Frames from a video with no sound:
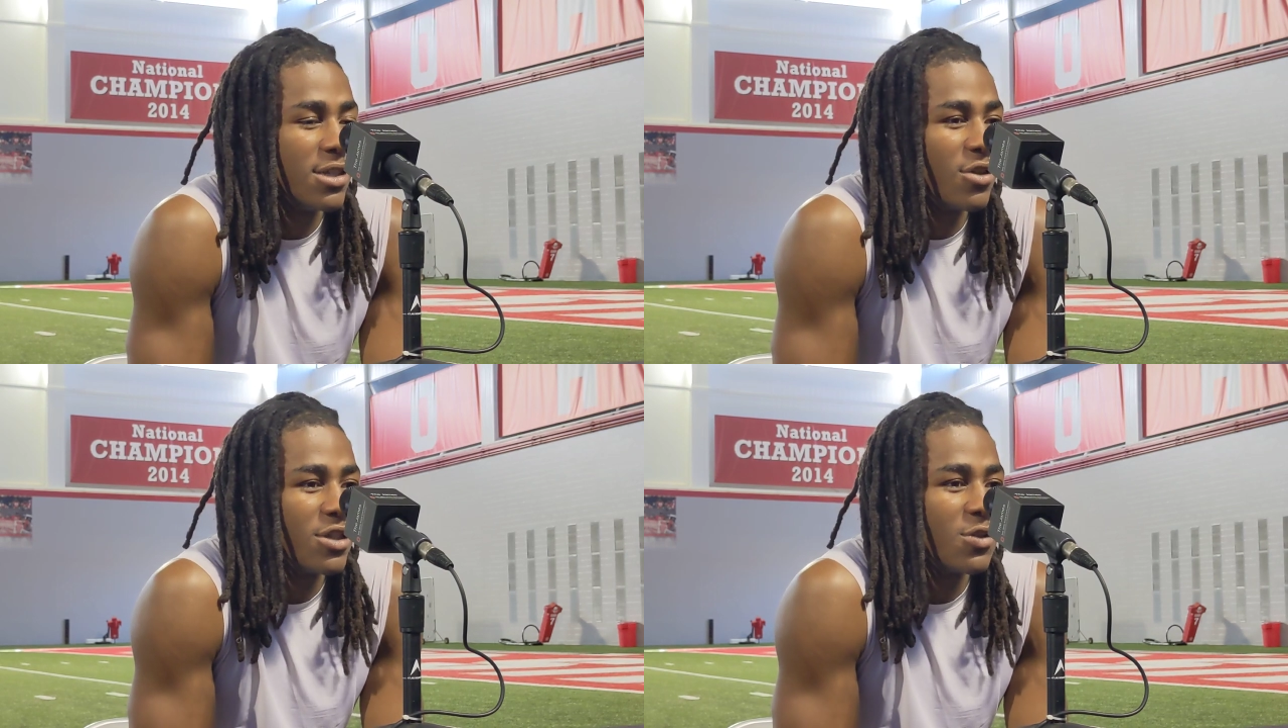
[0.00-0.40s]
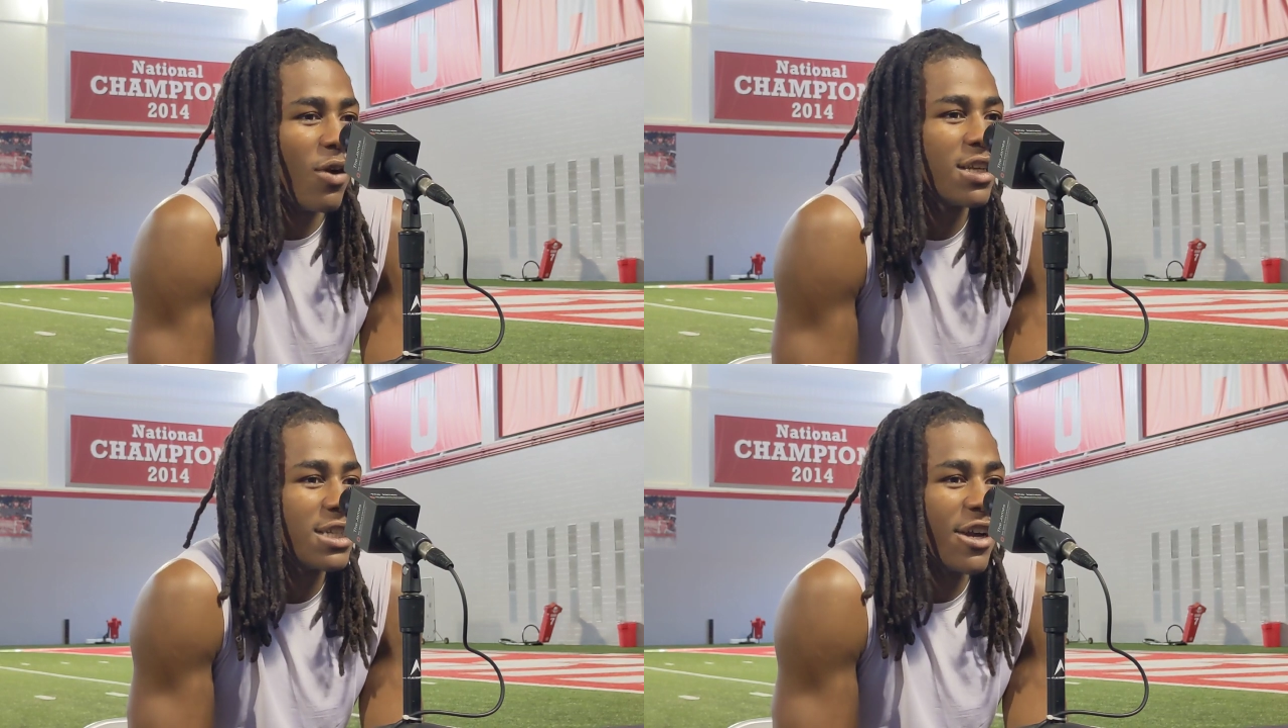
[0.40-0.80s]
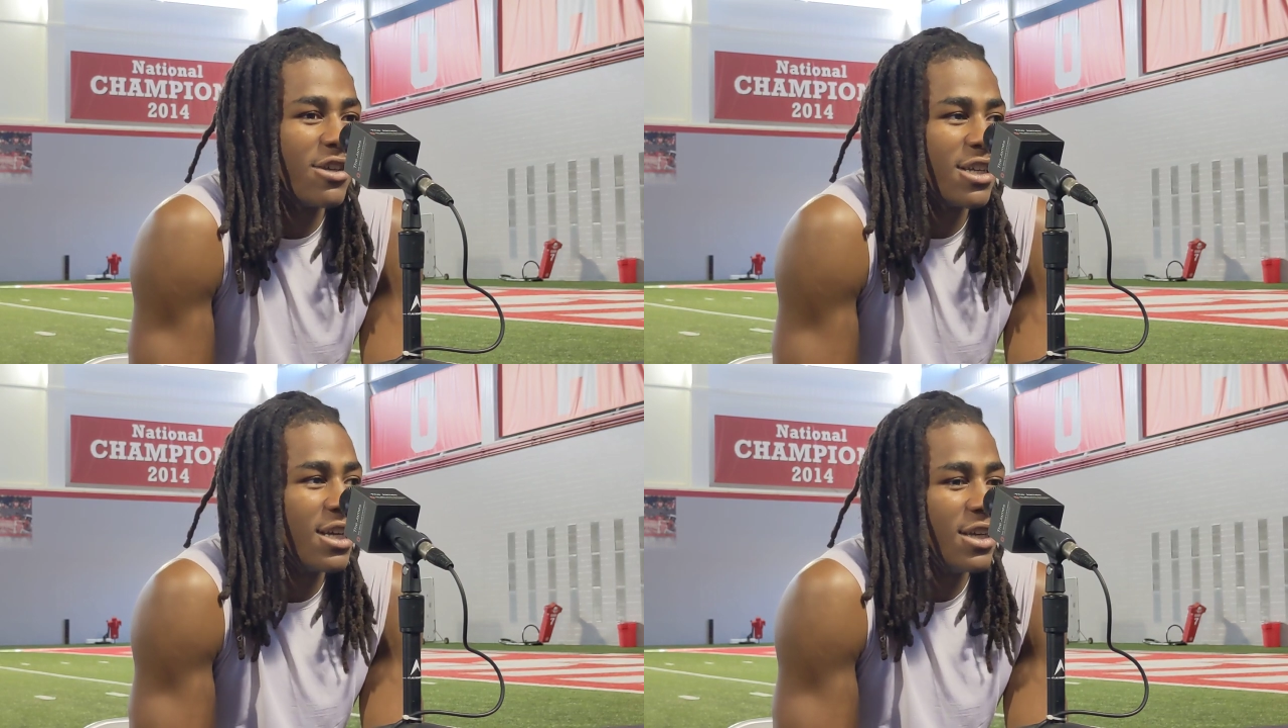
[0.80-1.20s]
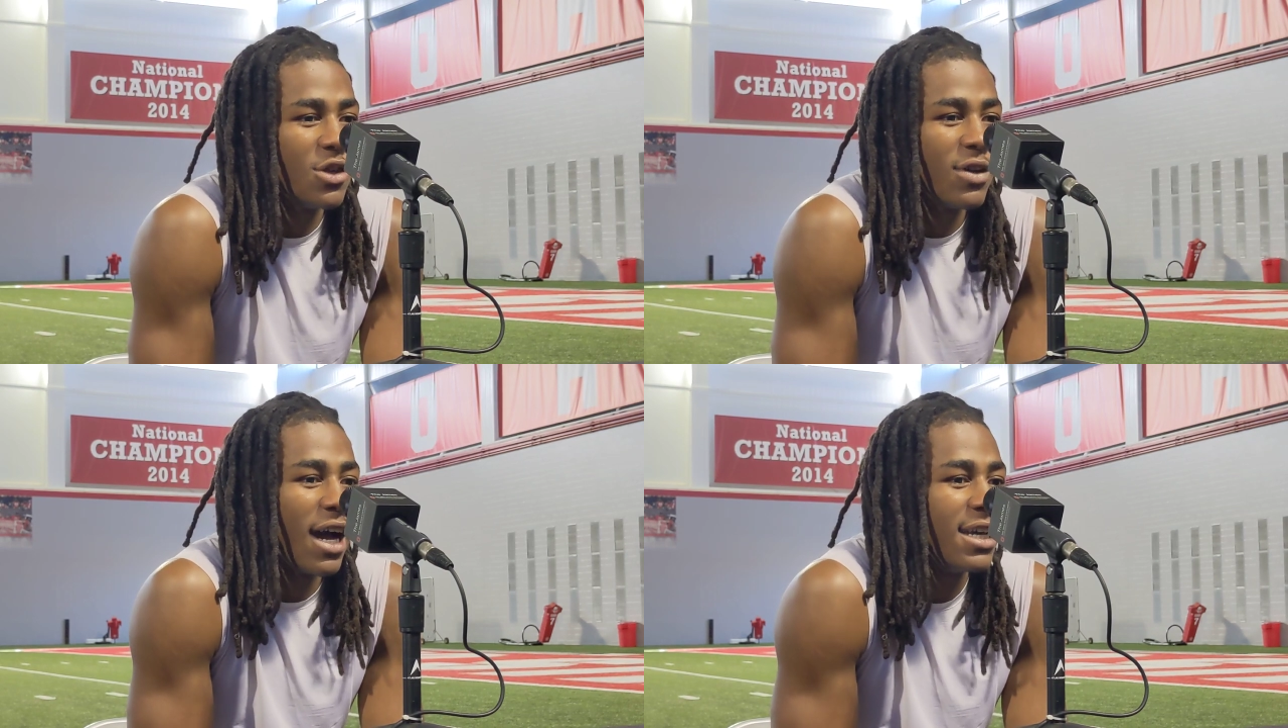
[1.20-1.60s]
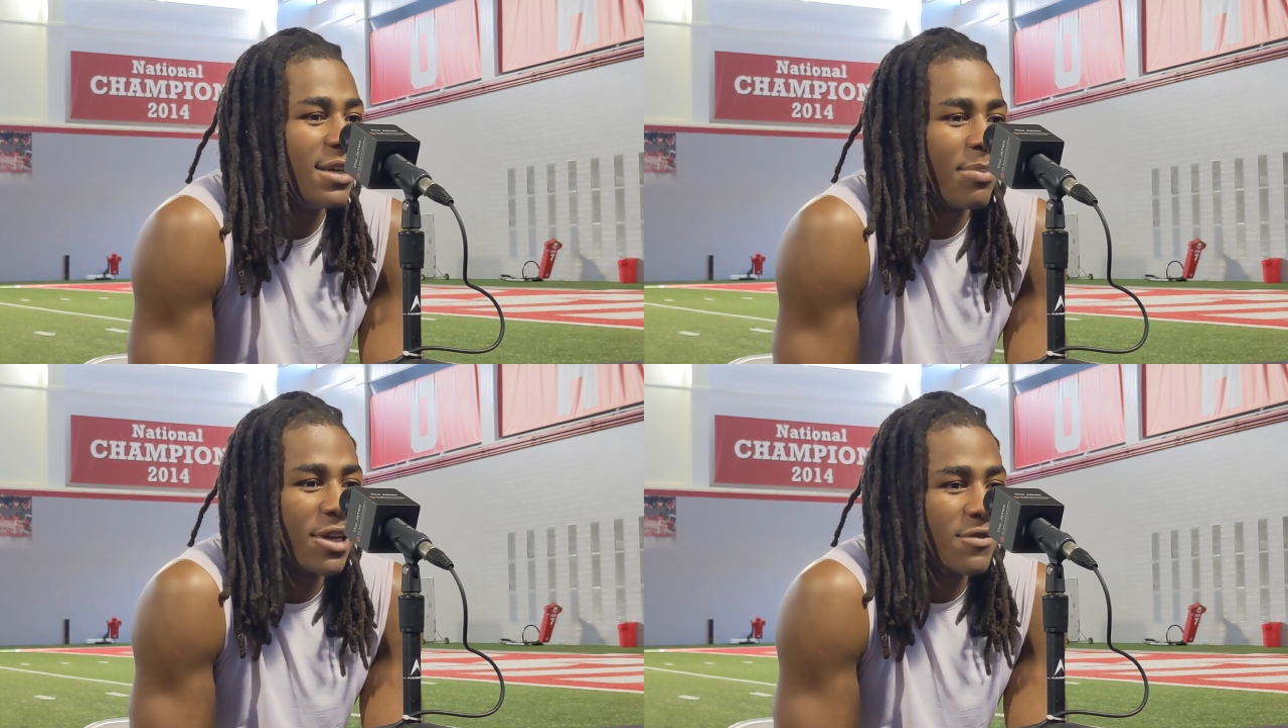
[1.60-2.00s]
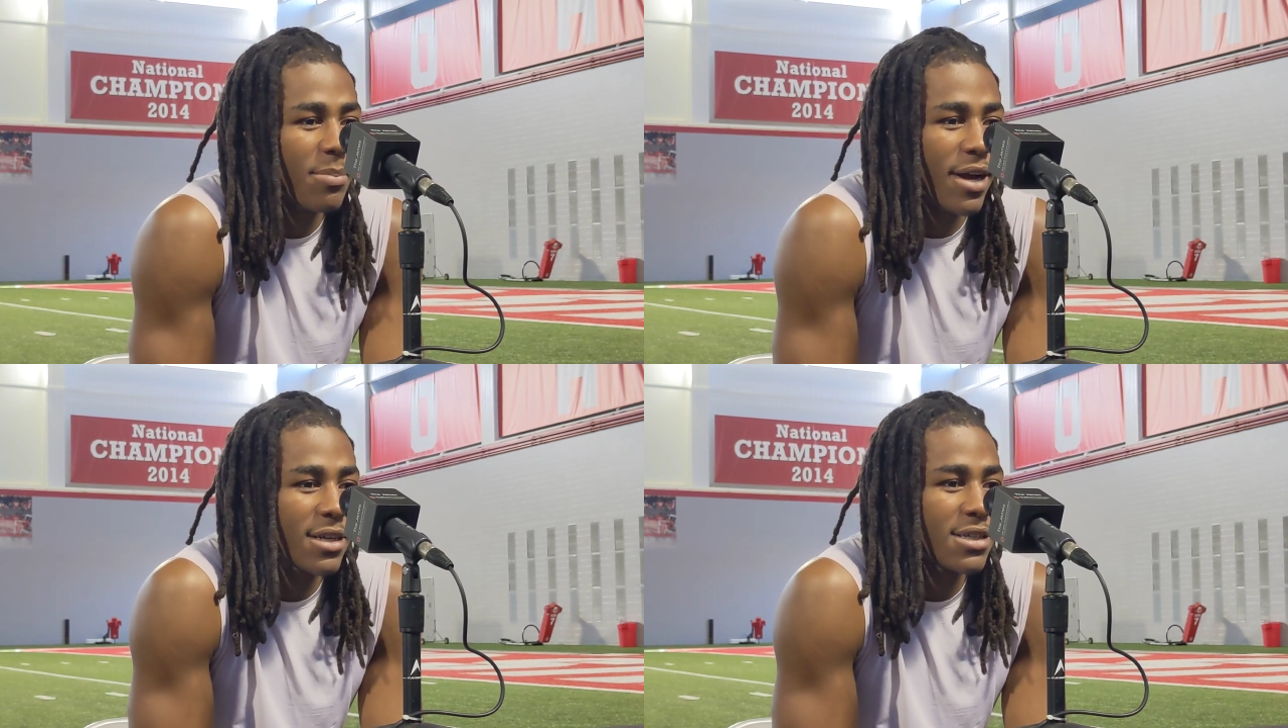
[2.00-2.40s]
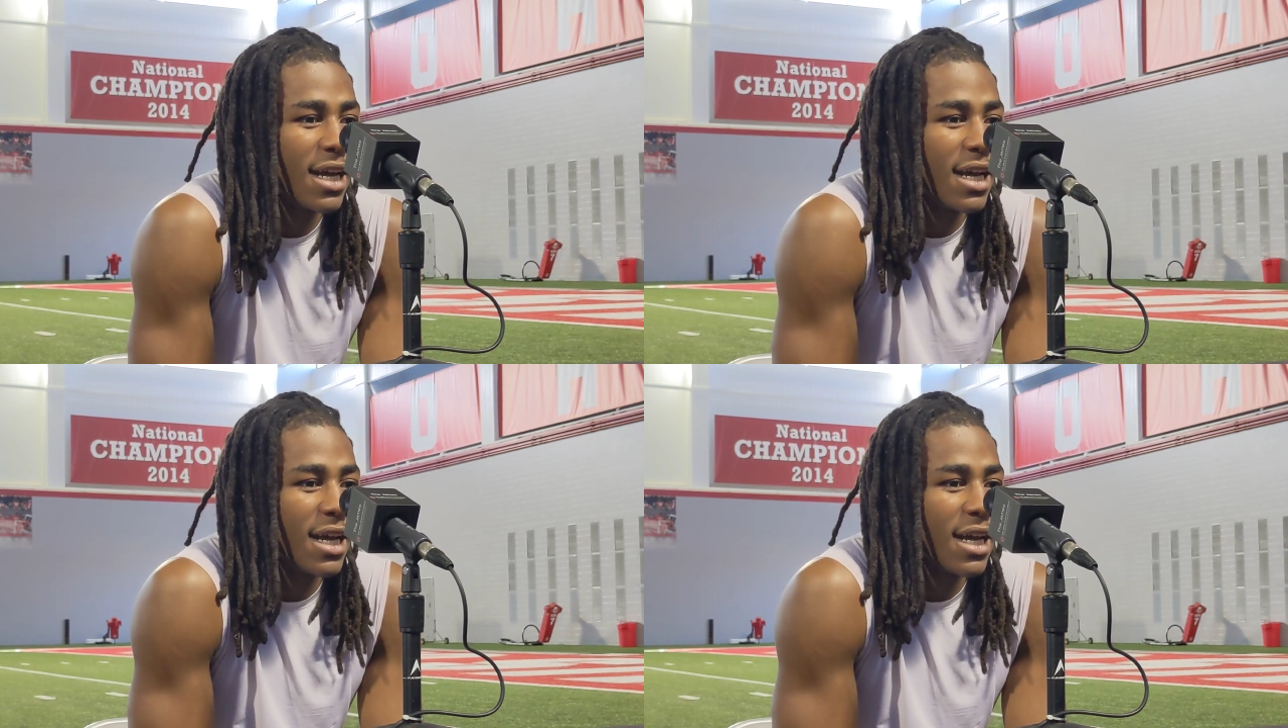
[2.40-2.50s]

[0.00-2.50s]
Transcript: So just watching everything he do, how he prepares for practice,